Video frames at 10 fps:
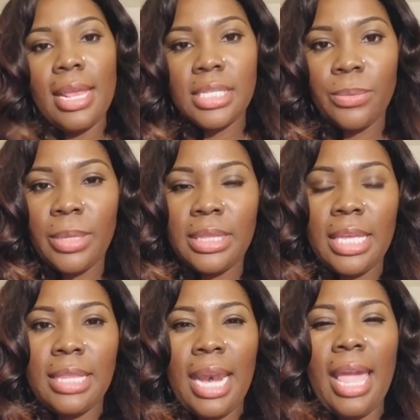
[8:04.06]
that's the one
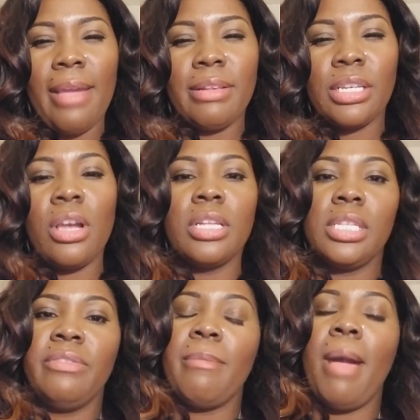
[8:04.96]
thing that I had to
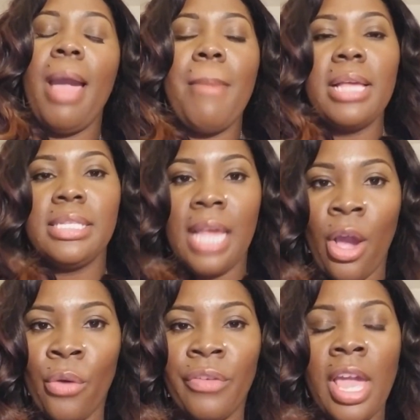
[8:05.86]
constantly remind
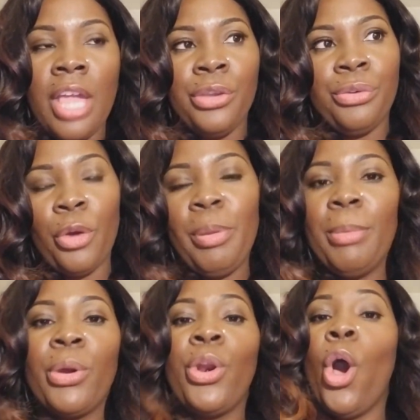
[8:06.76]
myself, you know,
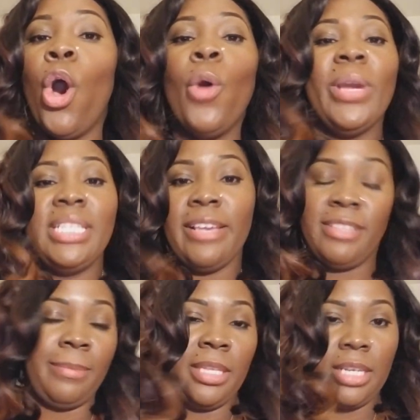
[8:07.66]
people are going to always have
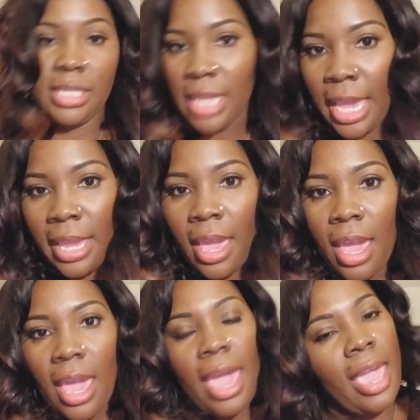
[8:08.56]
something to say.
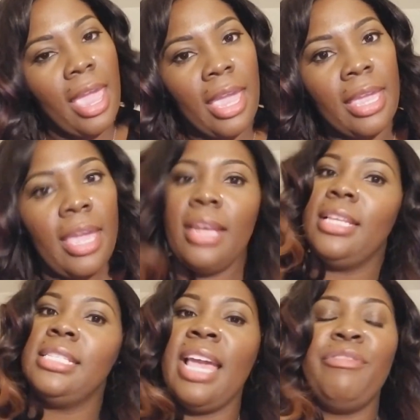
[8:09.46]
Hey,
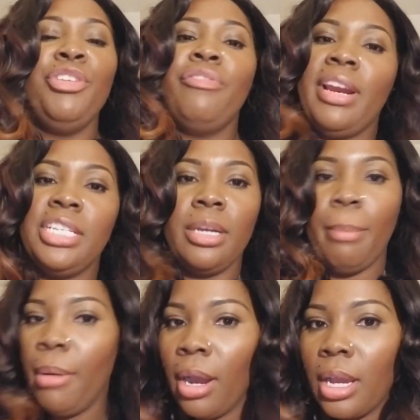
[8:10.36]
Candace, after you write your
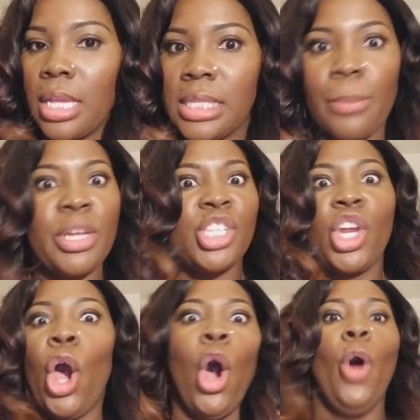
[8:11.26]
book, someone's
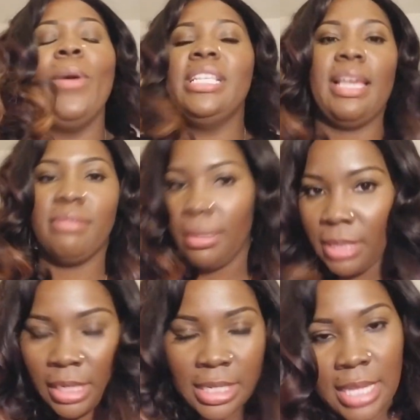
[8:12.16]
going to always have
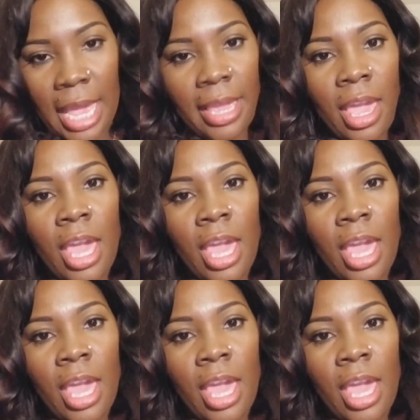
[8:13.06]
something to say.